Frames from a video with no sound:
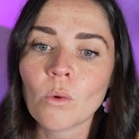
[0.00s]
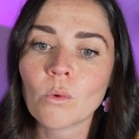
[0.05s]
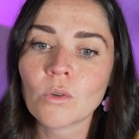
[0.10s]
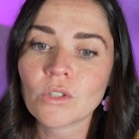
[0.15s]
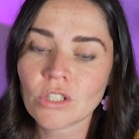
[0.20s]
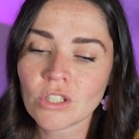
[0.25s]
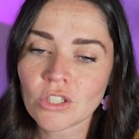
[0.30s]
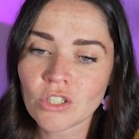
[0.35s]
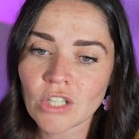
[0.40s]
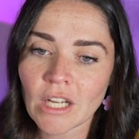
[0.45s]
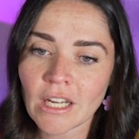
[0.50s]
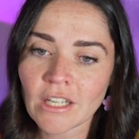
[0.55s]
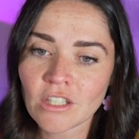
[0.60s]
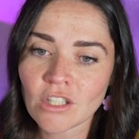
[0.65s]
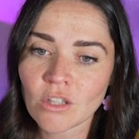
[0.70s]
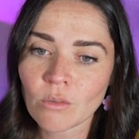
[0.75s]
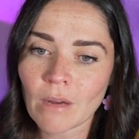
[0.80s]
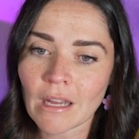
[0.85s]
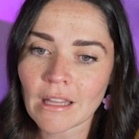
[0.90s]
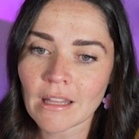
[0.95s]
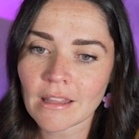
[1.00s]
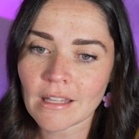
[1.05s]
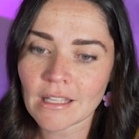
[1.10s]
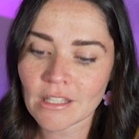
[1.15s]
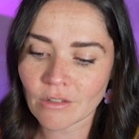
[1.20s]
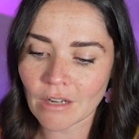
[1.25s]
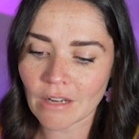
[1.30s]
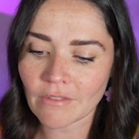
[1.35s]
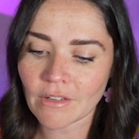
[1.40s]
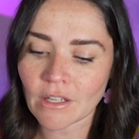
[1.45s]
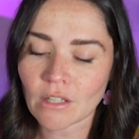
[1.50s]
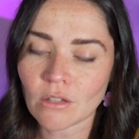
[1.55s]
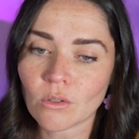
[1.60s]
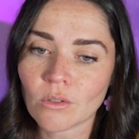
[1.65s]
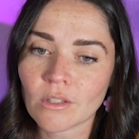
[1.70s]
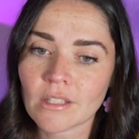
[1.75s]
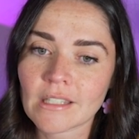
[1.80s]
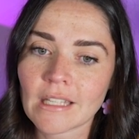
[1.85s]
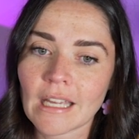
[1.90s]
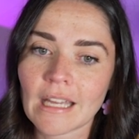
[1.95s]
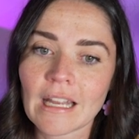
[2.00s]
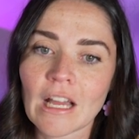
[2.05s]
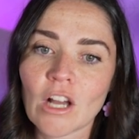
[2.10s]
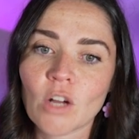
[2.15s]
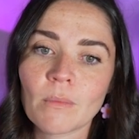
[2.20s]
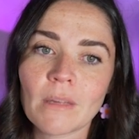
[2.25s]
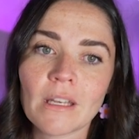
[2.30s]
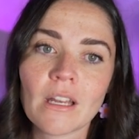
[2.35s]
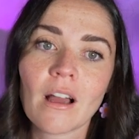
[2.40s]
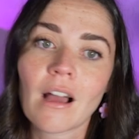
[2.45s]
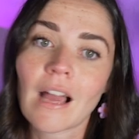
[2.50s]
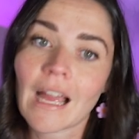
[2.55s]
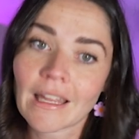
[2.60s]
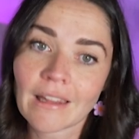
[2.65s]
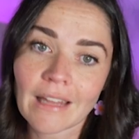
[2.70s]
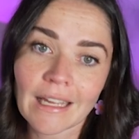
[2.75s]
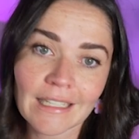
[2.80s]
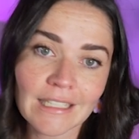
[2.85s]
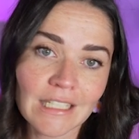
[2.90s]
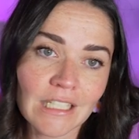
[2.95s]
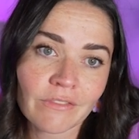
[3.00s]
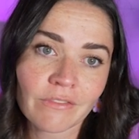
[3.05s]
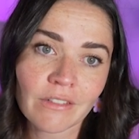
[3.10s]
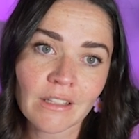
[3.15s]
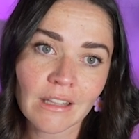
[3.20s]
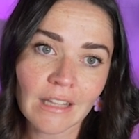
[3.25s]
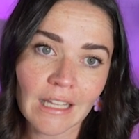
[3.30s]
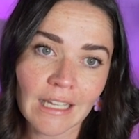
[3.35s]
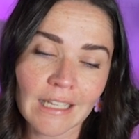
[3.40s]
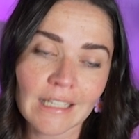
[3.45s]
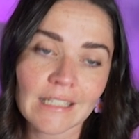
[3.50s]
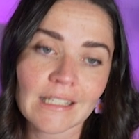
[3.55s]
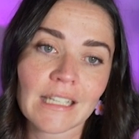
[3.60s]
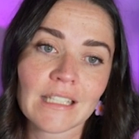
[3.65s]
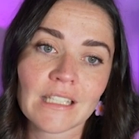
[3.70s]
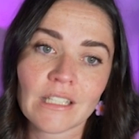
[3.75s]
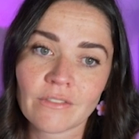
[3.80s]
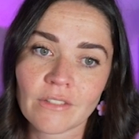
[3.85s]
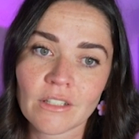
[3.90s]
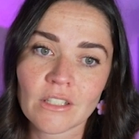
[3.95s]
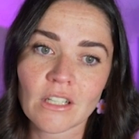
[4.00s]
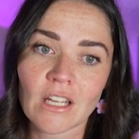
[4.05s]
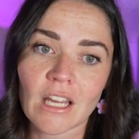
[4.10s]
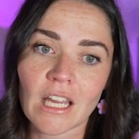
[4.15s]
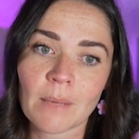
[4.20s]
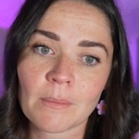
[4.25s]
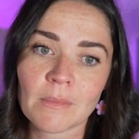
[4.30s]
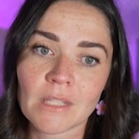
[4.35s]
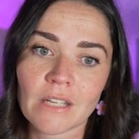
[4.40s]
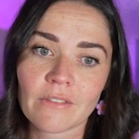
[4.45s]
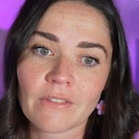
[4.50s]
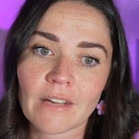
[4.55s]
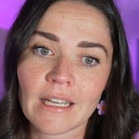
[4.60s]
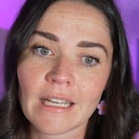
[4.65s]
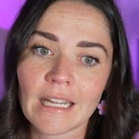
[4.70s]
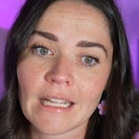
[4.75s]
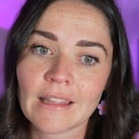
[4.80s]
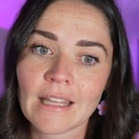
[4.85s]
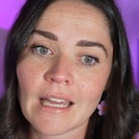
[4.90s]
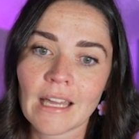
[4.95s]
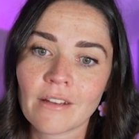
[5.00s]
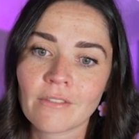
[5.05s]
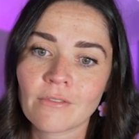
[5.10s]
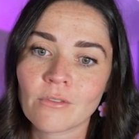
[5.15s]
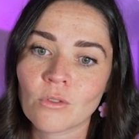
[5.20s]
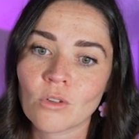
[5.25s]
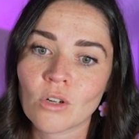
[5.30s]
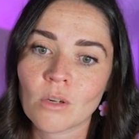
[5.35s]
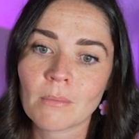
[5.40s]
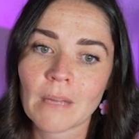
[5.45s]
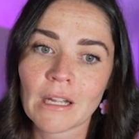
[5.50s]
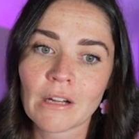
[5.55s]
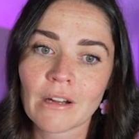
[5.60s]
will just change the way that this graphic looks and help me to highlight different things at different times if I need that for my